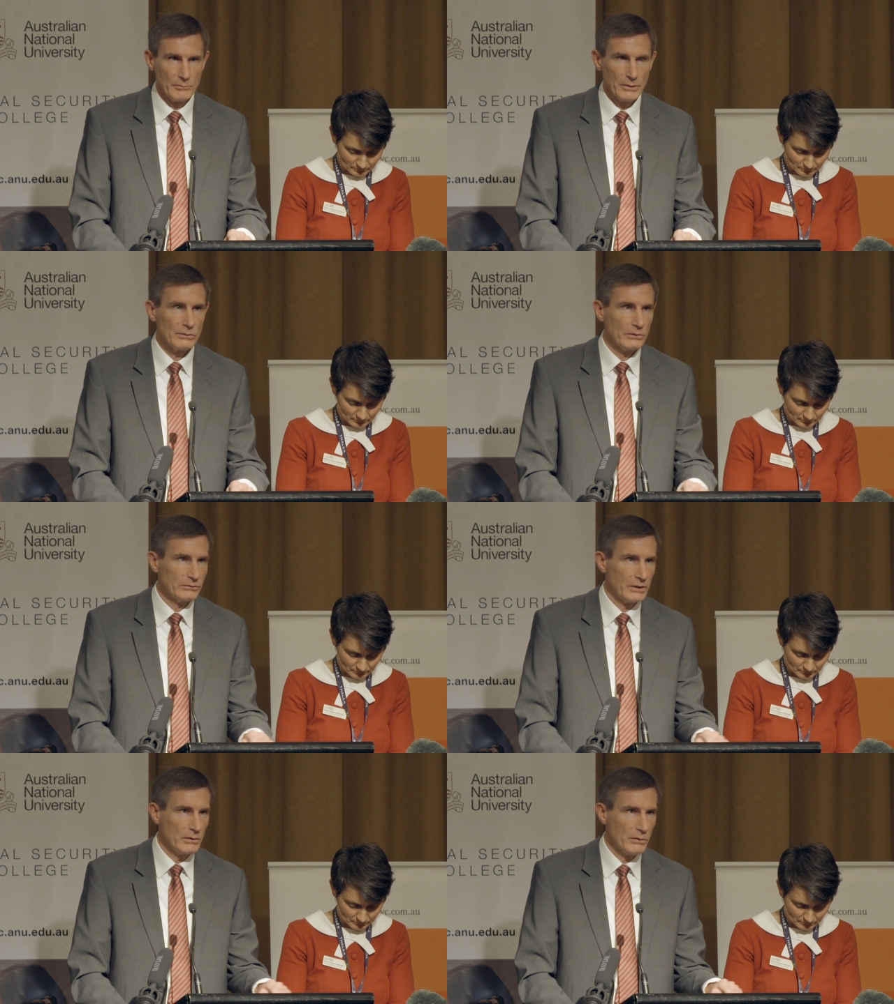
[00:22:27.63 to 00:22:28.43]
Speaker 1: but
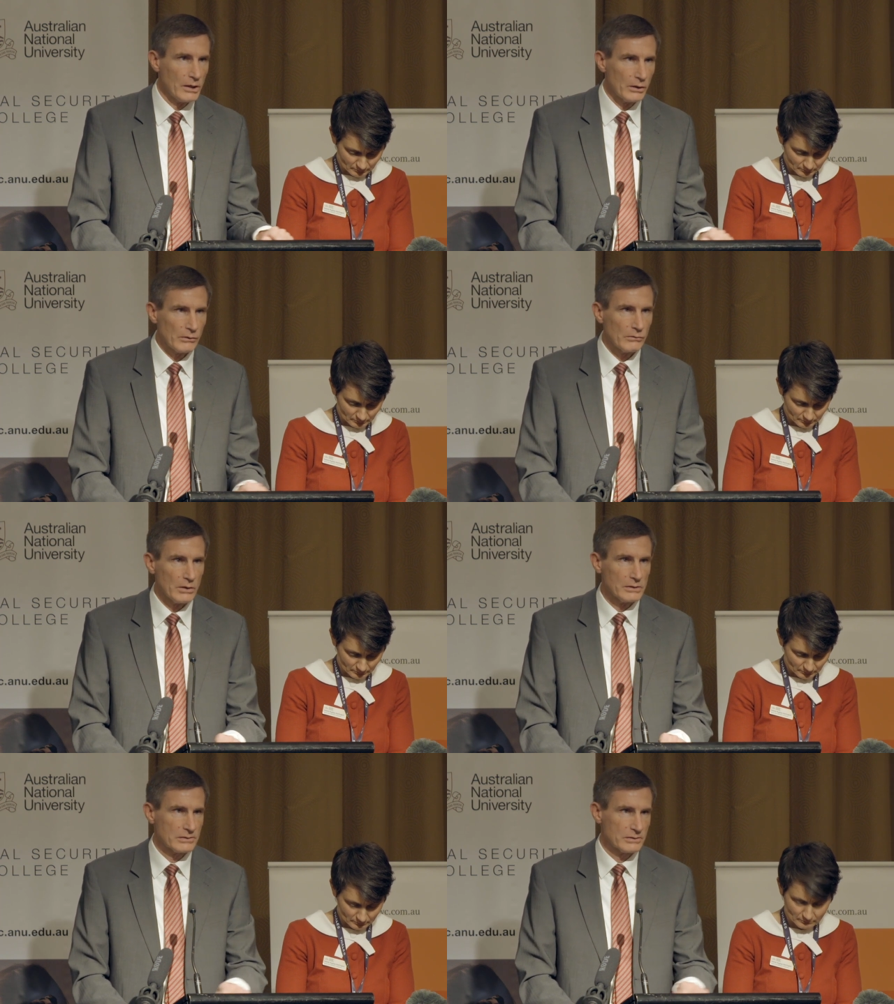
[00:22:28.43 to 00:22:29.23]
also
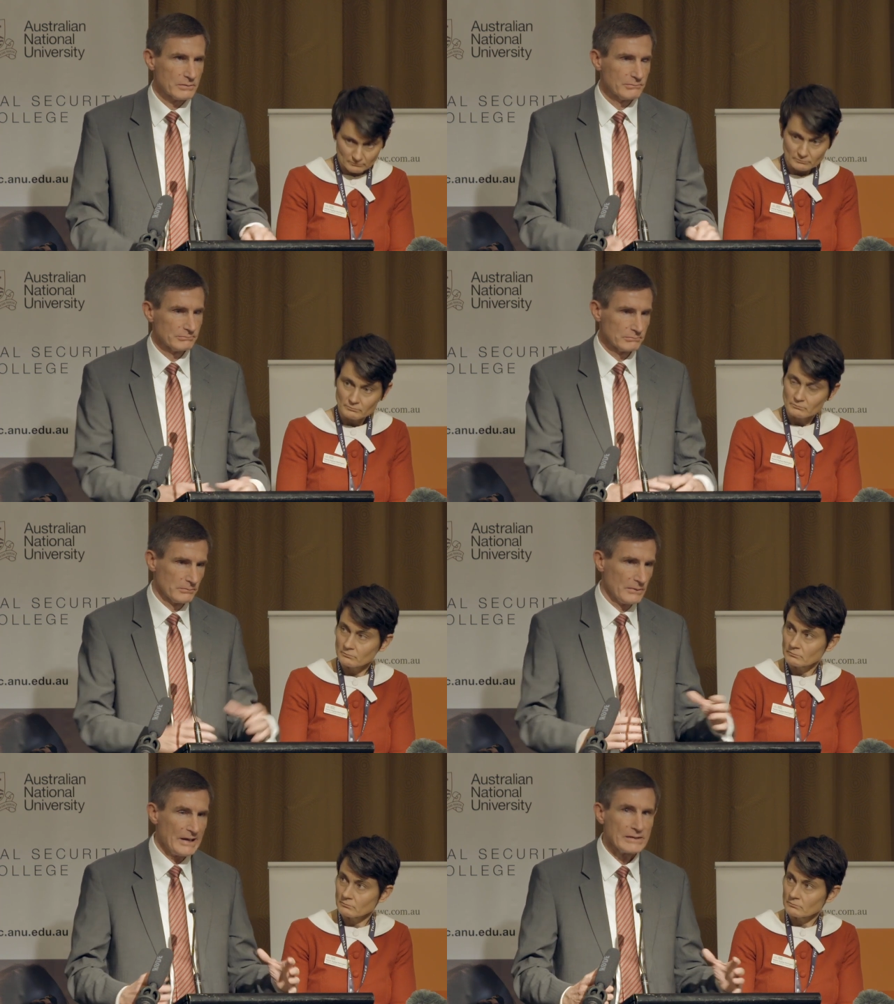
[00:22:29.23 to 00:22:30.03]
across
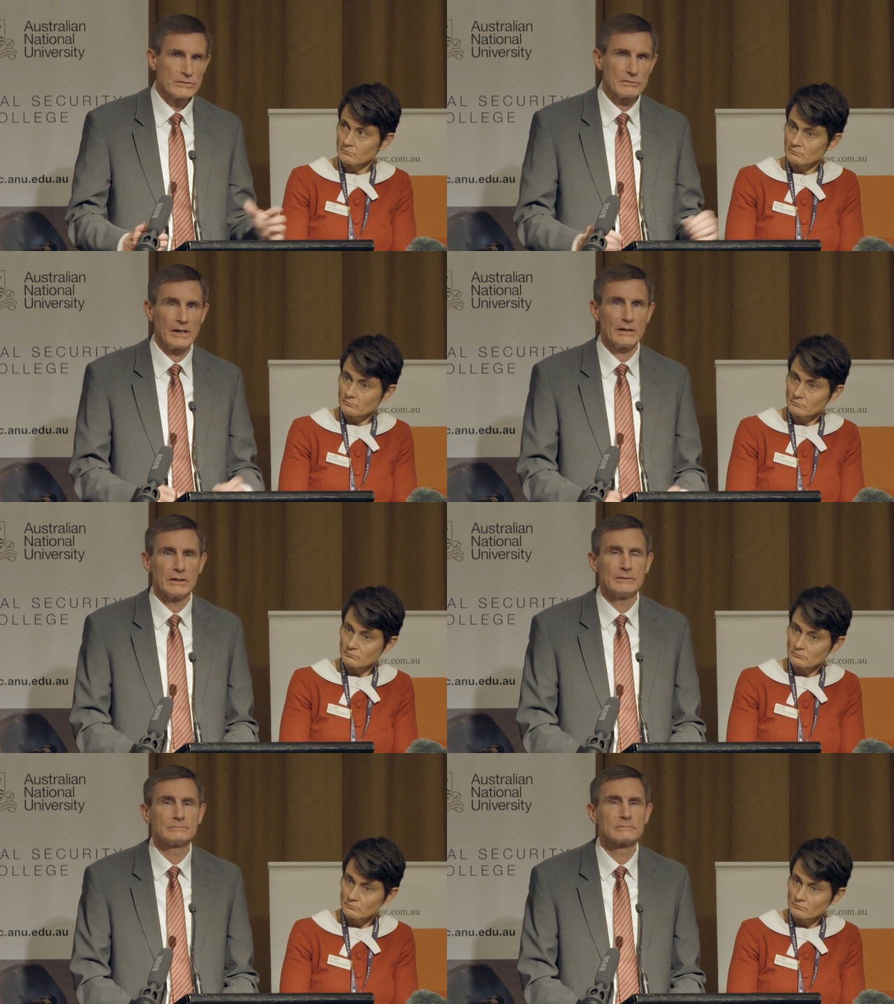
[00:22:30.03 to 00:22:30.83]
Australia,